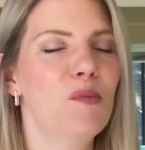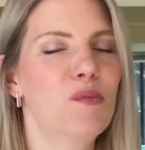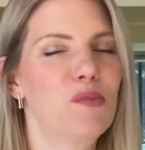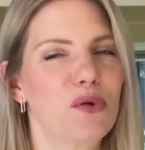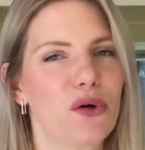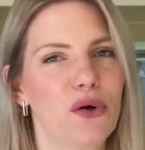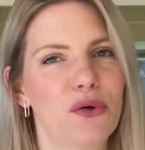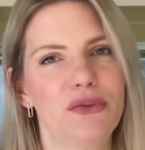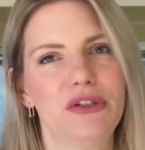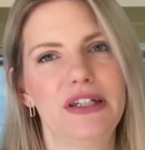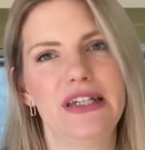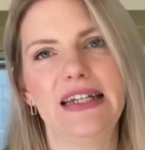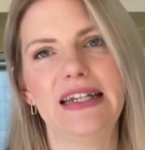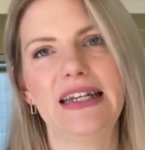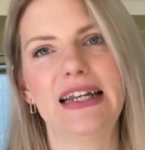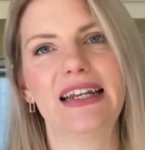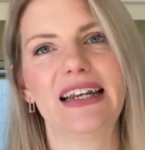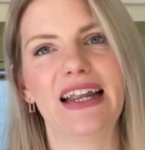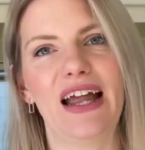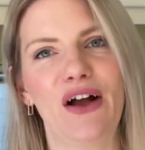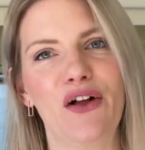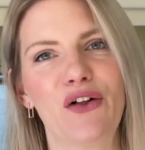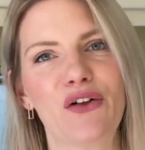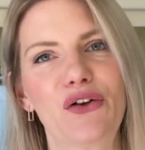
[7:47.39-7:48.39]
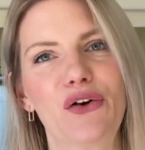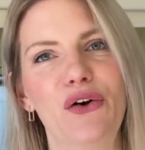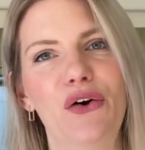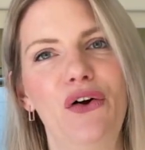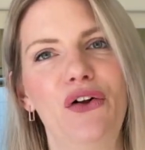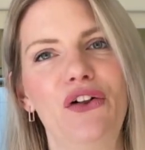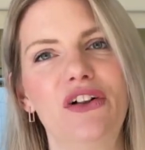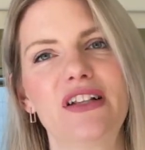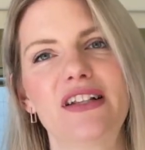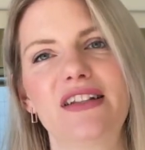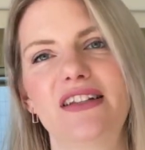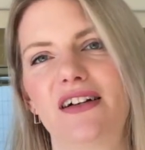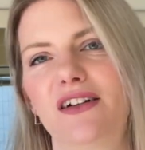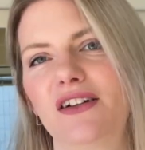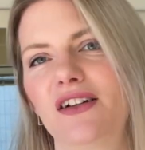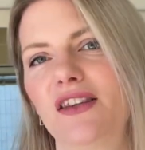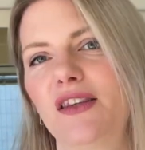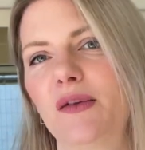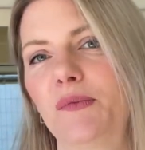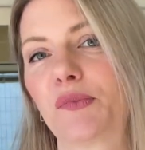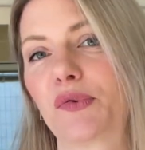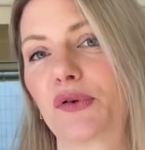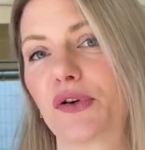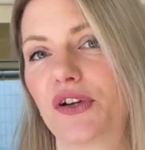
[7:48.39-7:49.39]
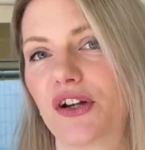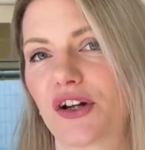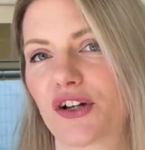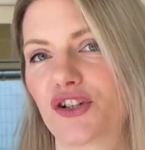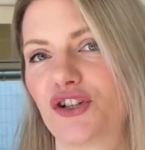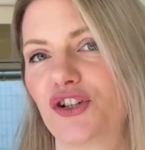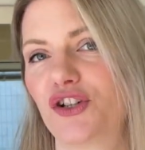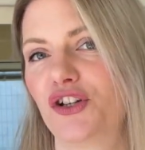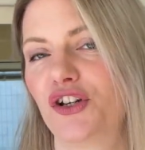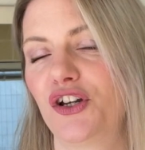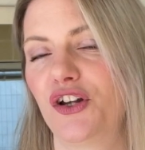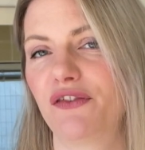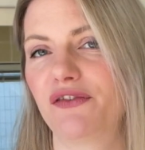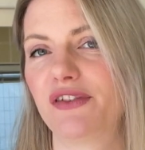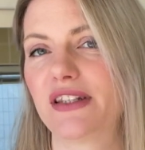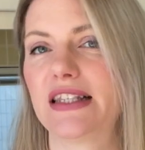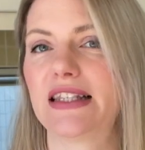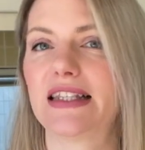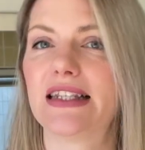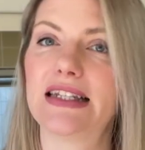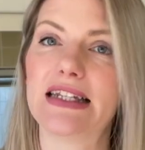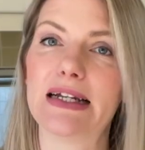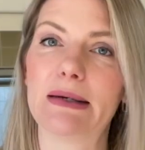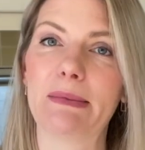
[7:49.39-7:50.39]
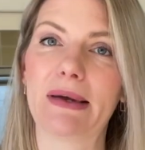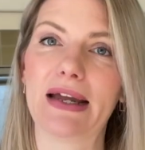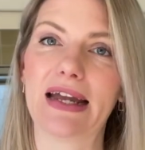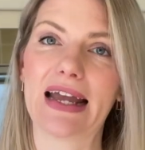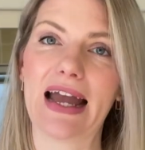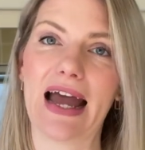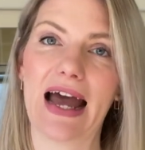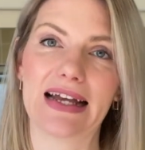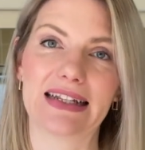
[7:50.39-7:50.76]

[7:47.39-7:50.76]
protein and alcohol start the production of stomach